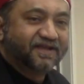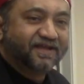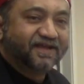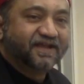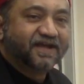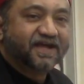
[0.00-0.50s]

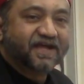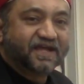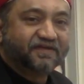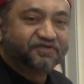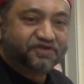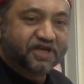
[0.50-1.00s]
And I
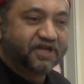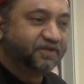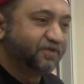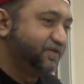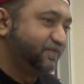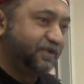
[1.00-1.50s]
have shared
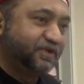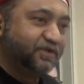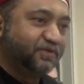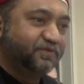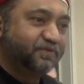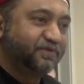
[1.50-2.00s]
those with
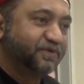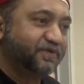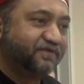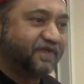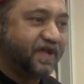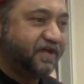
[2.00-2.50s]
you on
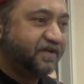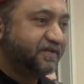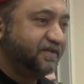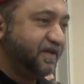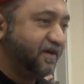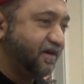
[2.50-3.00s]
the
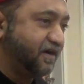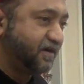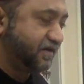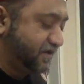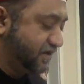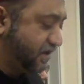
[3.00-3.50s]
flyer. They
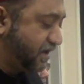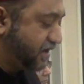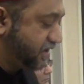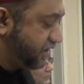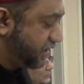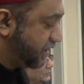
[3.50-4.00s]
are
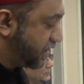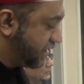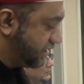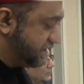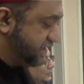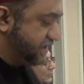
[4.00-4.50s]

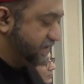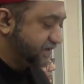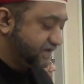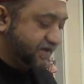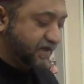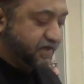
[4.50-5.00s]
190,
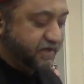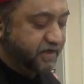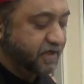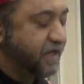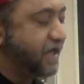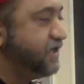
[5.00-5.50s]

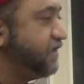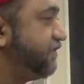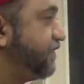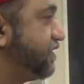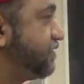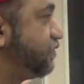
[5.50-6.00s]

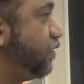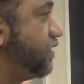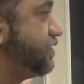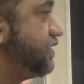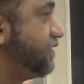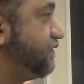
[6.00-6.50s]
191st
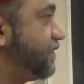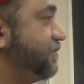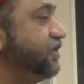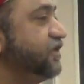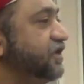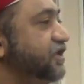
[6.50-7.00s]
verses
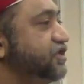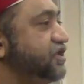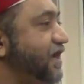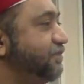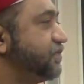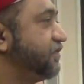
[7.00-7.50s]
from the third
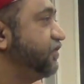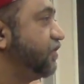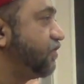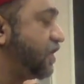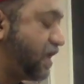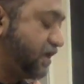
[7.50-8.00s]
chapter of the
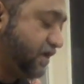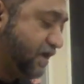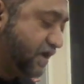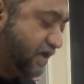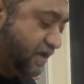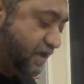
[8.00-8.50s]

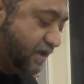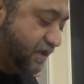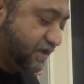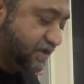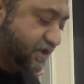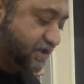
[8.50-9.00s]
Quran.
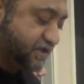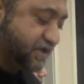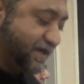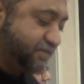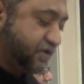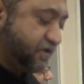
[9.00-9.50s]
The third
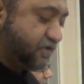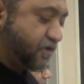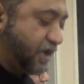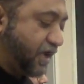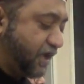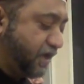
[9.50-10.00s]
chapter is
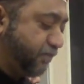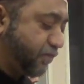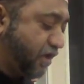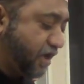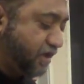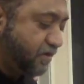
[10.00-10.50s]
called Al
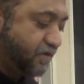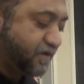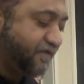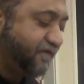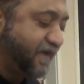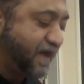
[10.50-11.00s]
Imran or
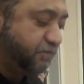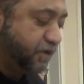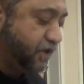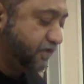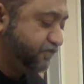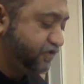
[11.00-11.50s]
the
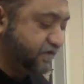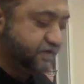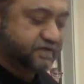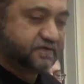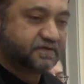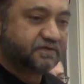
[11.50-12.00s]
family of
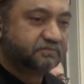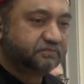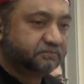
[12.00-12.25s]
Jesus.